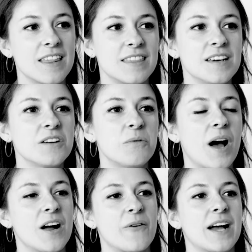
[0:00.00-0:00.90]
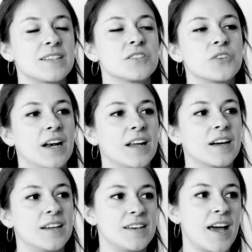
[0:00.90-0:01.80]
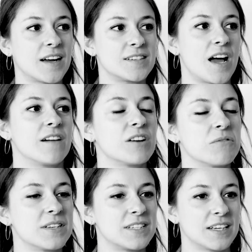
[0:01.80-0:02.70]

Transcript: I think WIREWAX is trying to connect everyone